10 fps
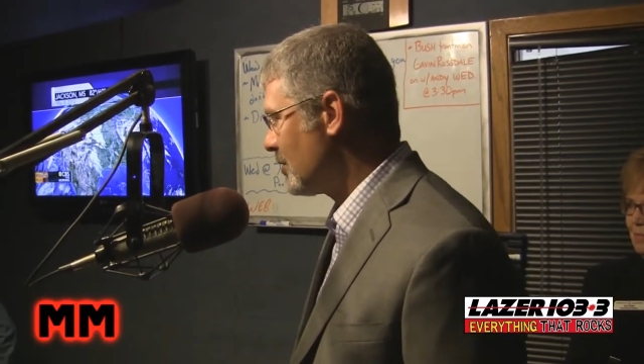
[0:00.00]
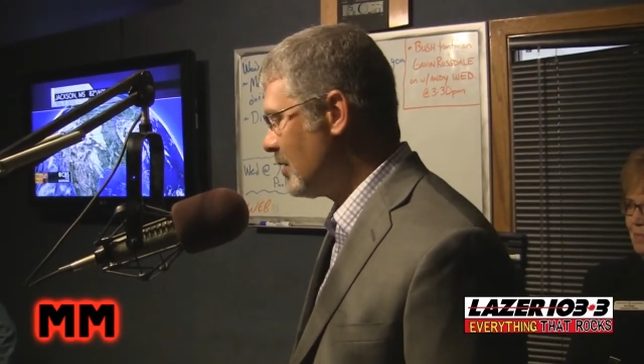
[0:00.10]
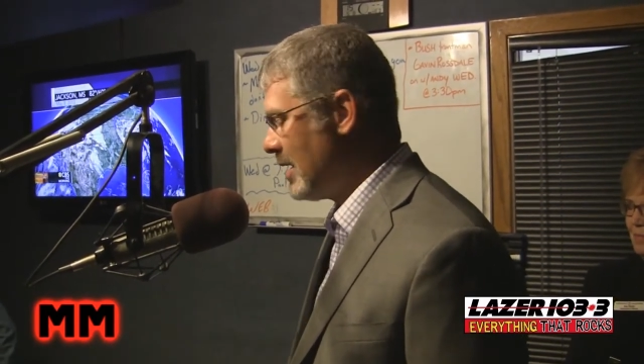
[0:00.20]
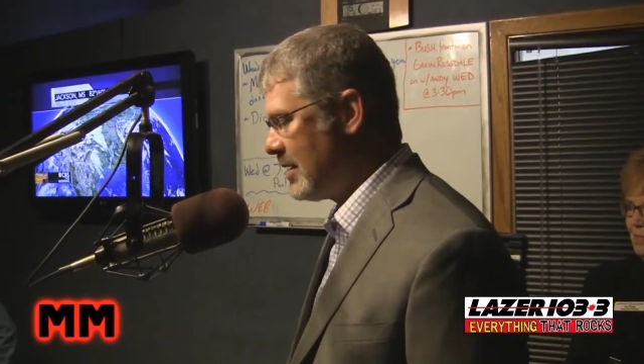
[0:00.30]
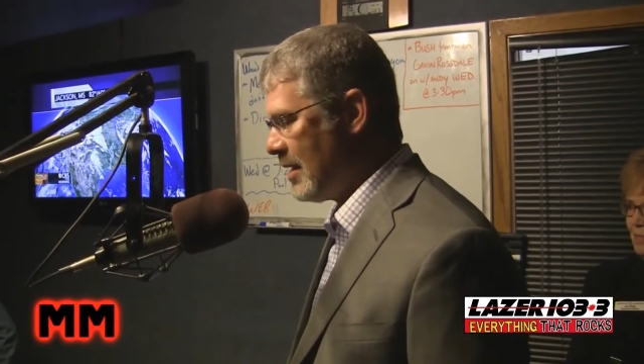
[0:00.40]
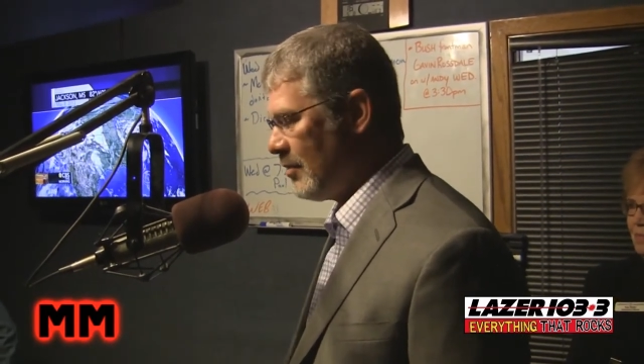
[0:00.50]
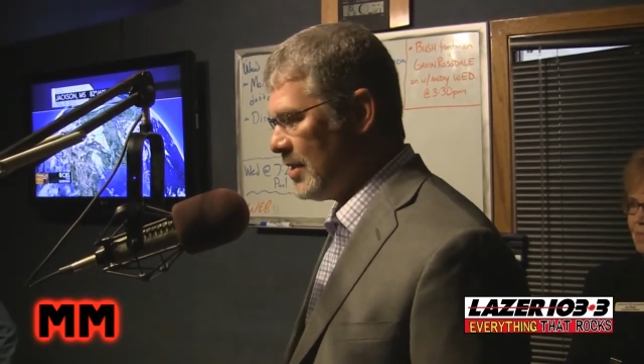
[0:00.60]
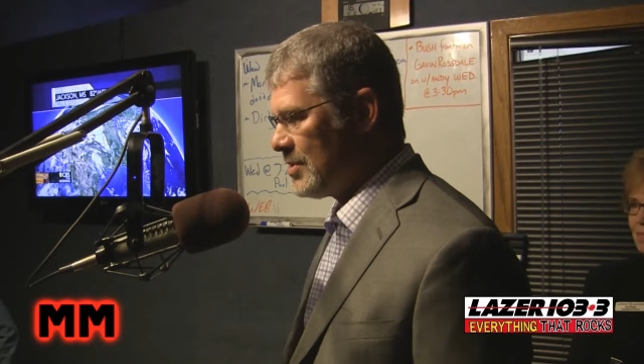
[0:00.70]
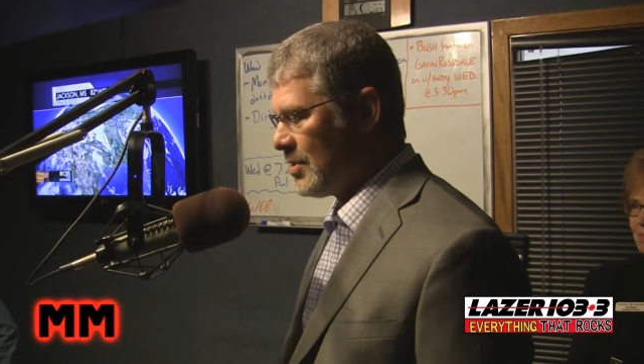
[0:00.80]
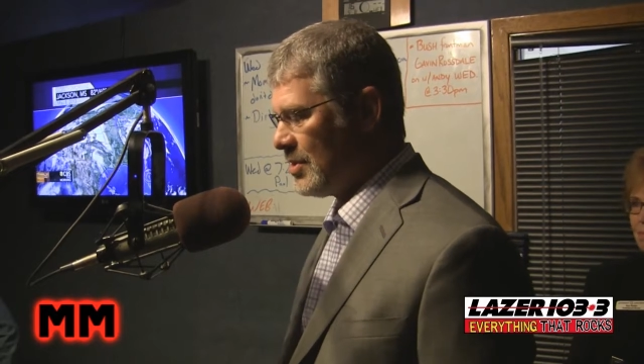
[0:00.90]
create that
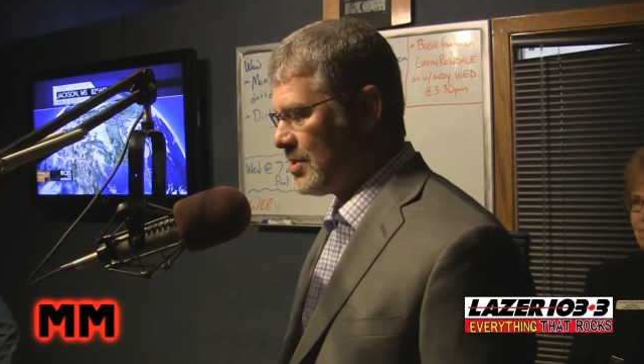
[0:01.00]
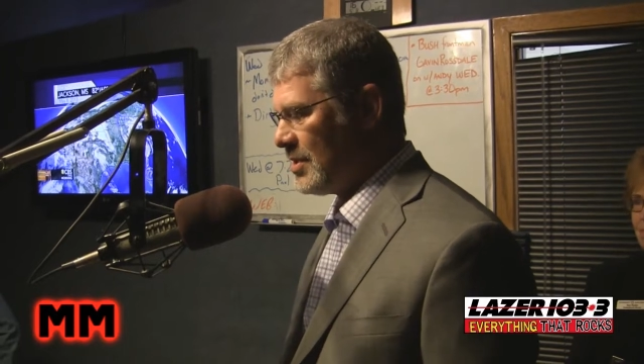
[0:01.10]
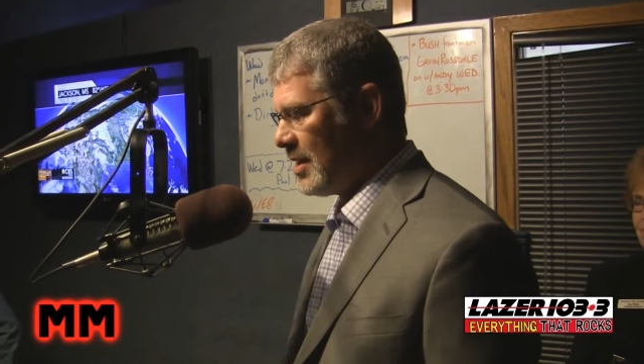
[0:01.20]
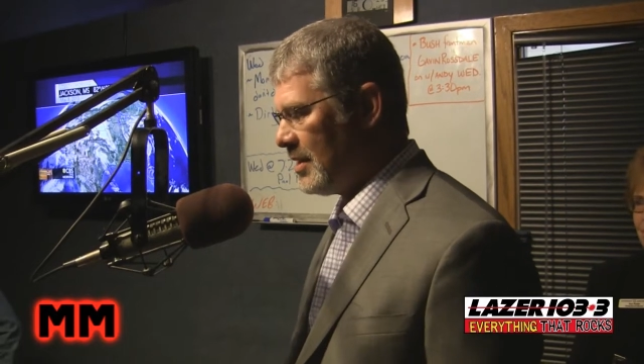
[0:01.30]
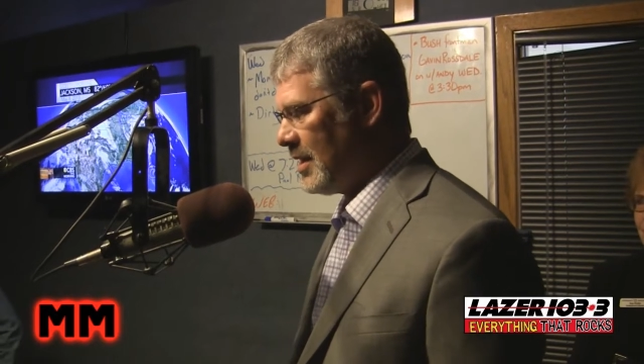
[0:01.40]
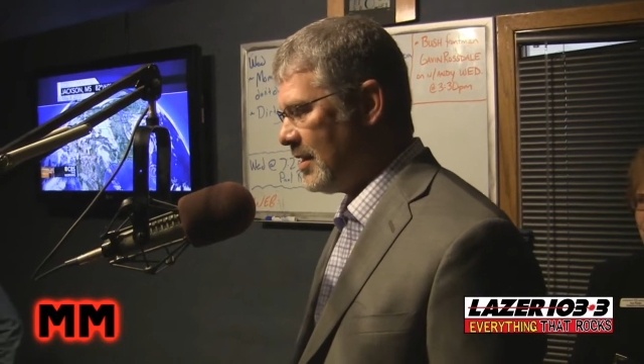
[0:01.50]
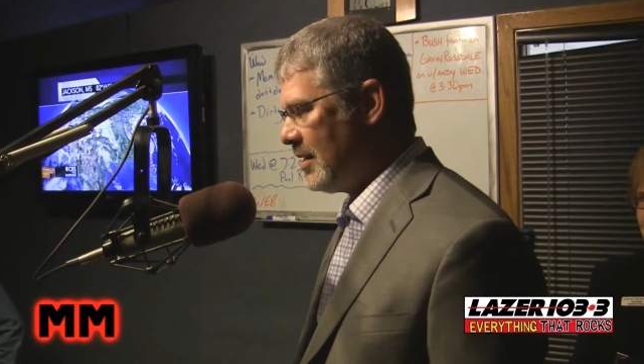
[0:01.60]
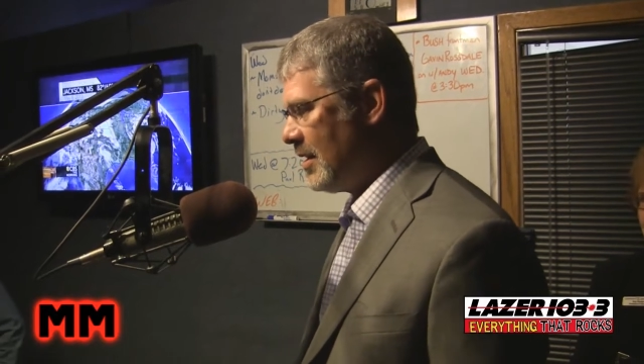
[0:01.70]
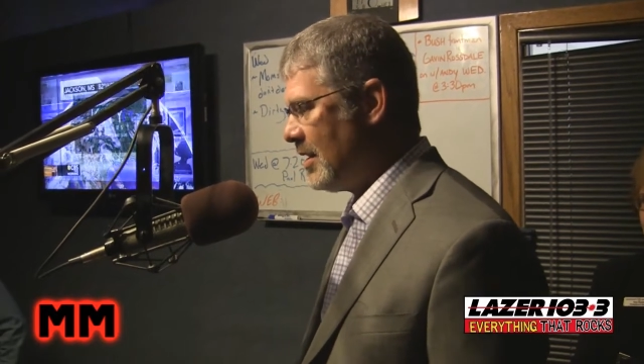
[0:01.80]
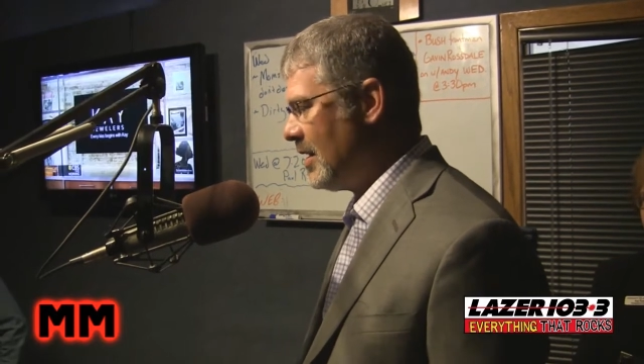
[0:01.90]
research
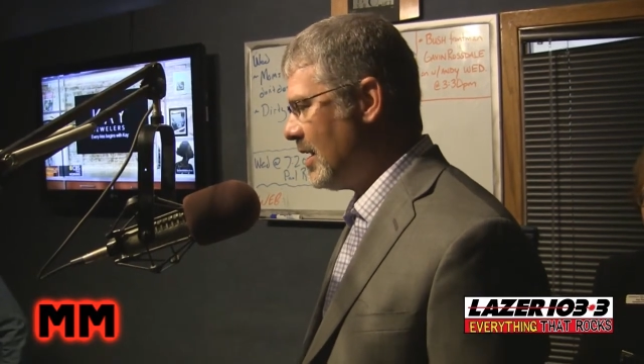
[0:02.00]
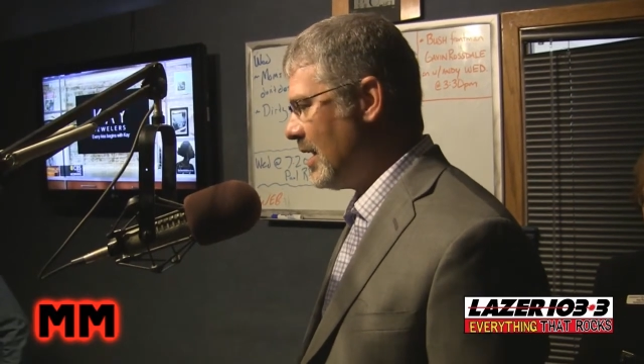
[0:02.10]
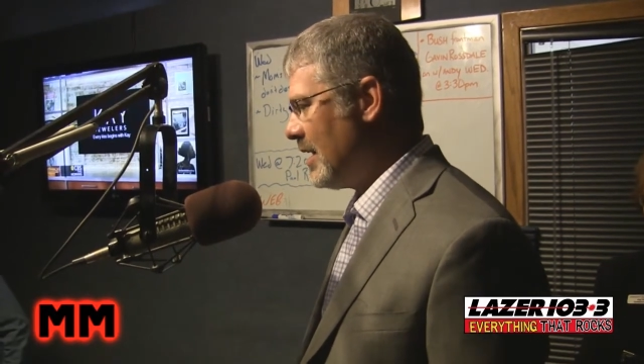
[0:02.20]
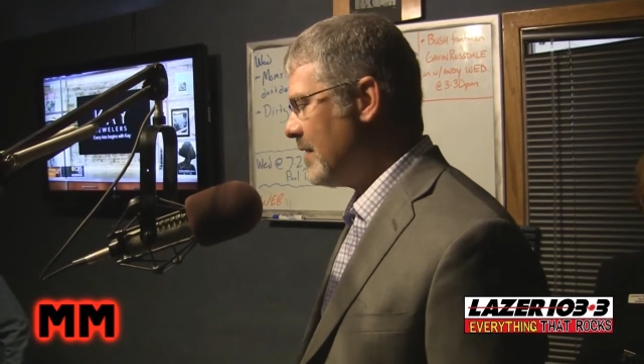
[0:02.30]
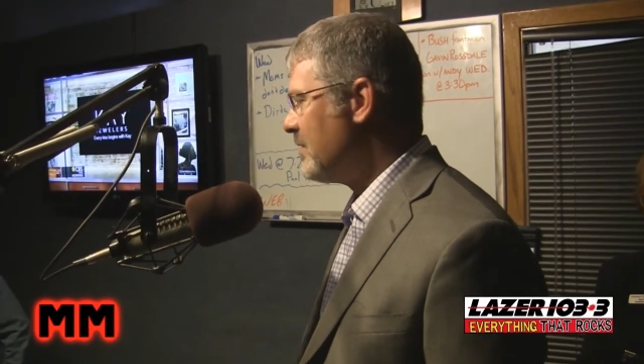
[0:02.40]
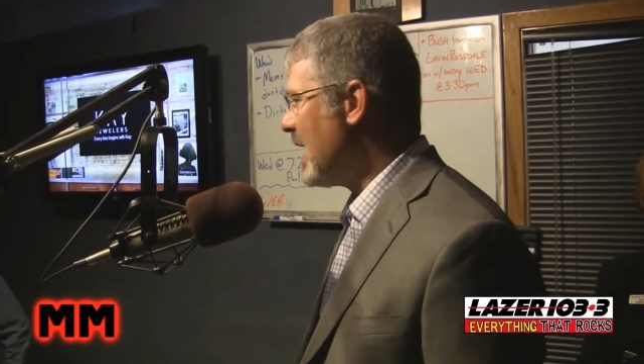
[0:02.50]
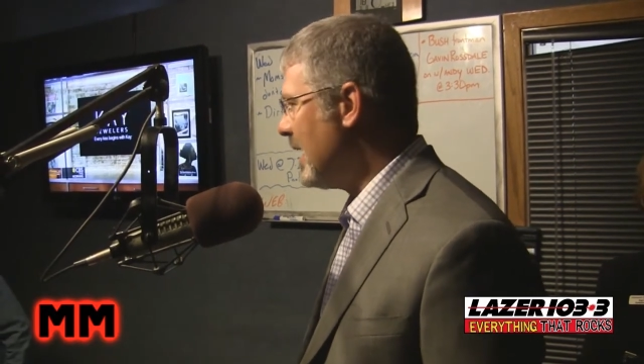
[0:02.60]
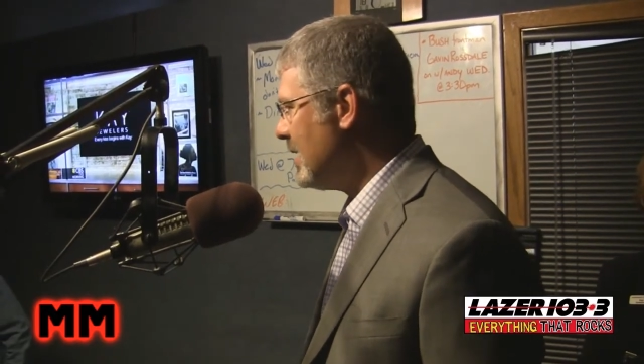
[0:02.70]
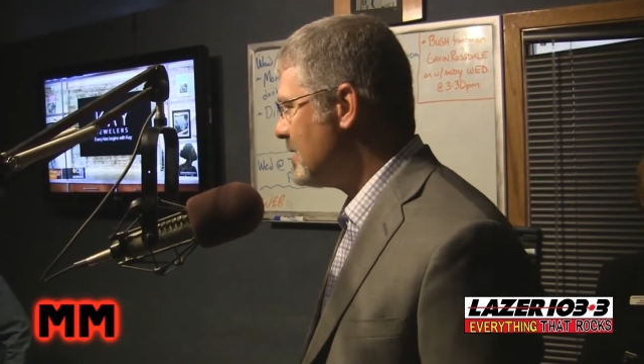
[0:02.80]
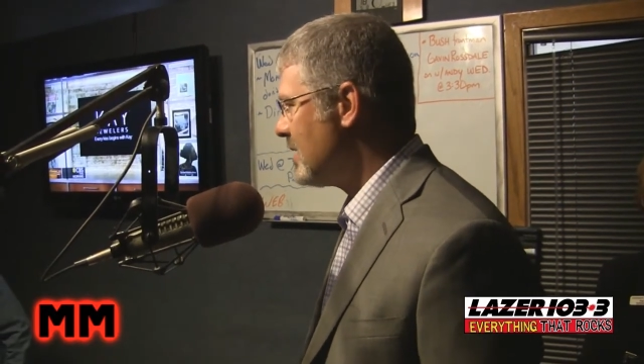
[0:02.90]
and the
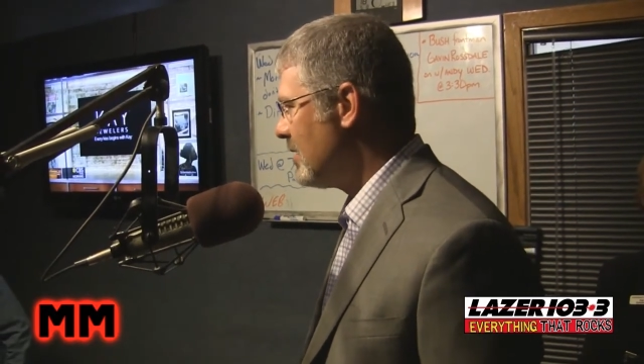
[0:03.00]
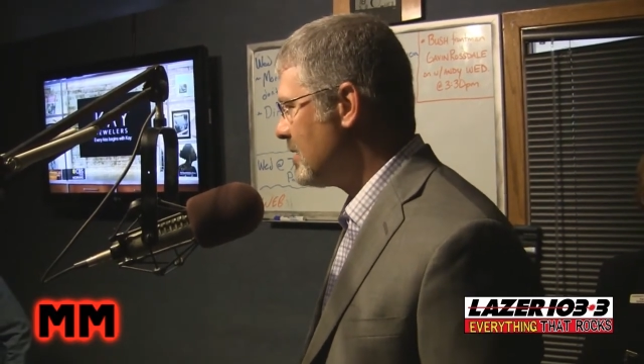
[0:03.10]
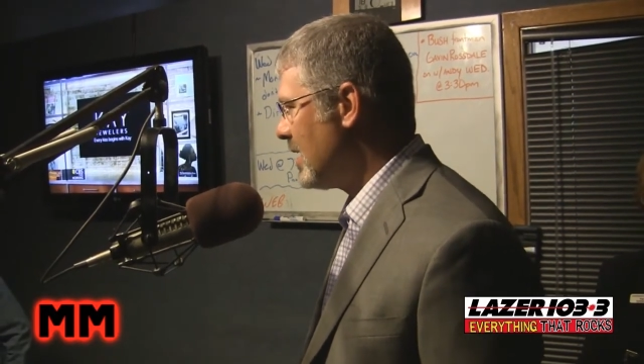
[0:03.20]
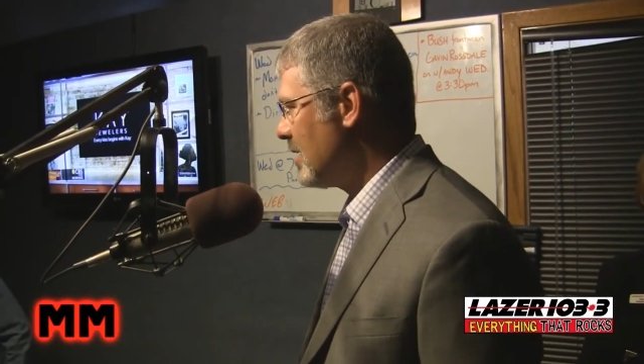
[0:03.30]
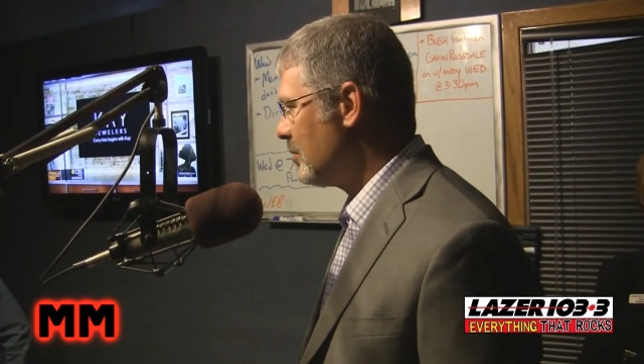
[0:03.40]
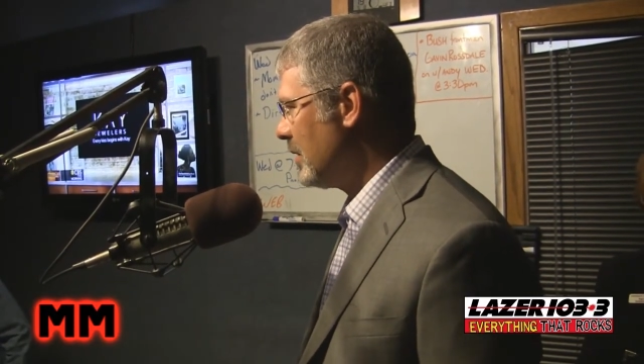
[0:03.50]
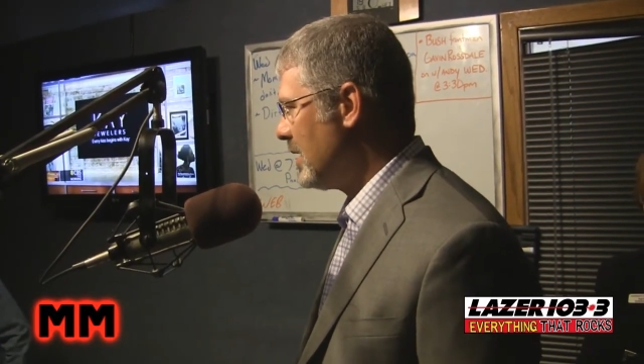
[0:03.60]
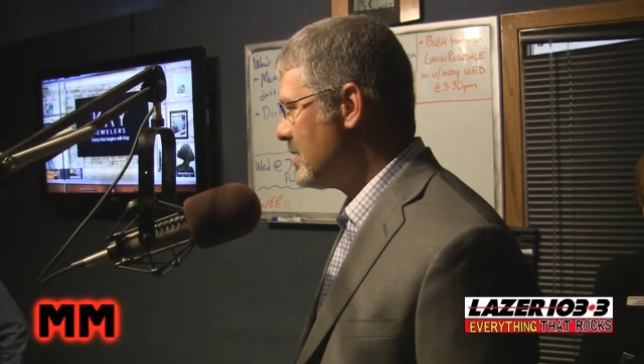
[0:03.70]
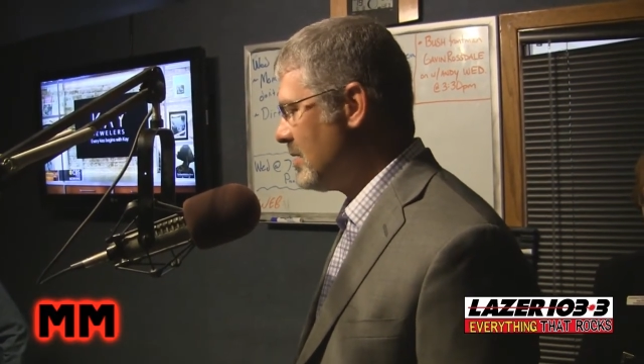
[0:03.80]
findings that are taking place.